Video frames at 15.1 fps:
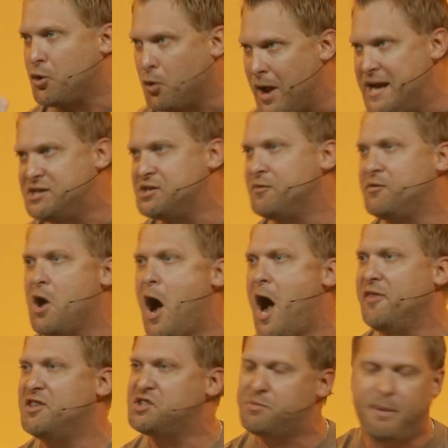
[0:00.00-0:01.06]
grace of
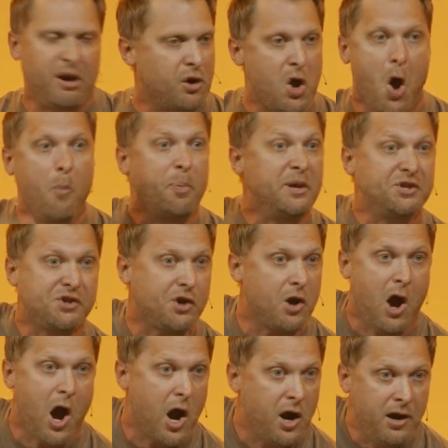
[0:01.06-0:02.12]
God, the Spirit opens your
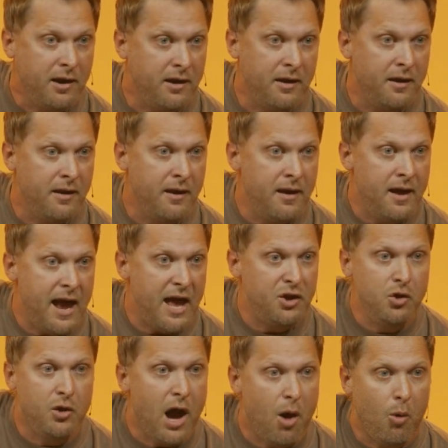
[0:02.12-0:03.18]
heart and
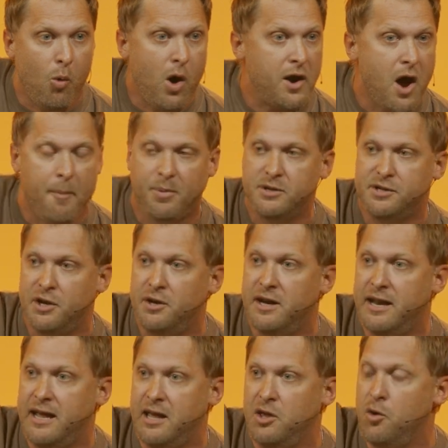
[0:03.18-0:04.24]
you got one
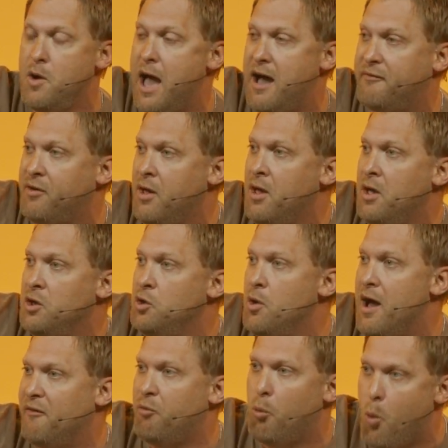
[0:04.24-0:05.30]
opportunity. You have, you
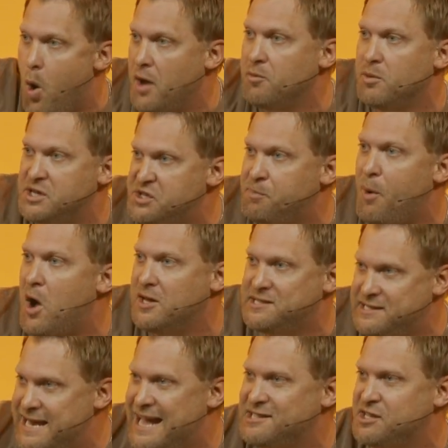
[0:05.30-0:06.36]
have one
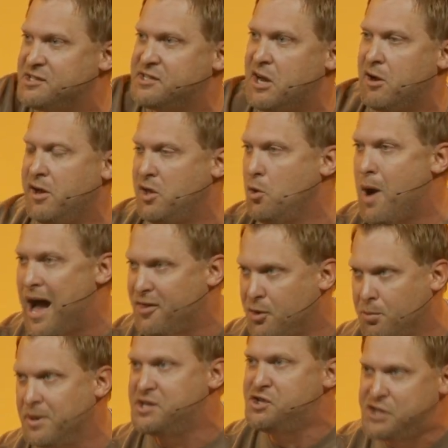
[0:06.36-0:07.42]
response necessary. You either
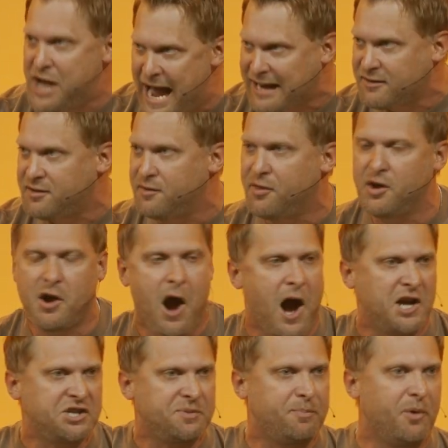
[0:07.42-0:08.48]
reject the
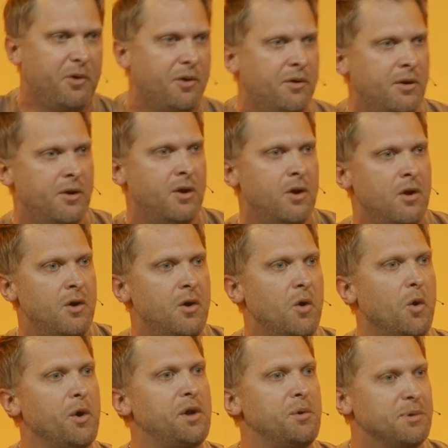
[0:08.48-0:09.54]
gospel
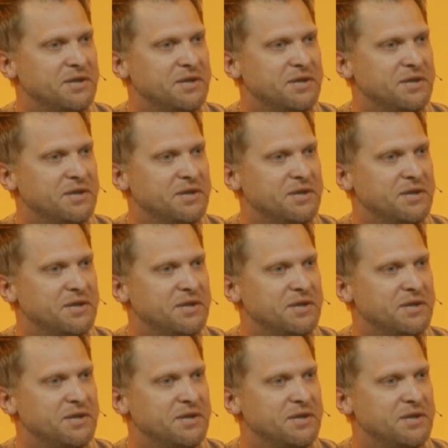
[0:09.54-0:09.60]
or you